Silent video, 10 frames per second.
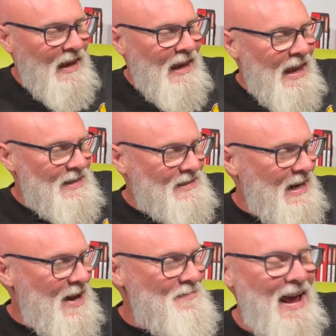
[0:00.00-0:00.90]
It's an
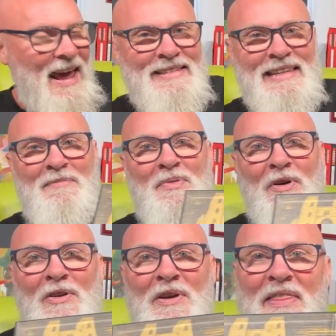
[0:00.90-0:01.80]
amazing book.
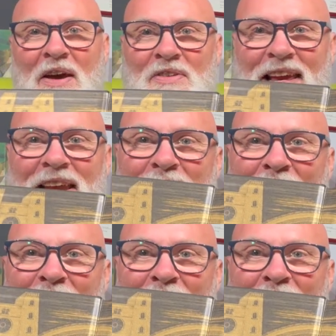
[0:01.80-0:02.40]
Look at those end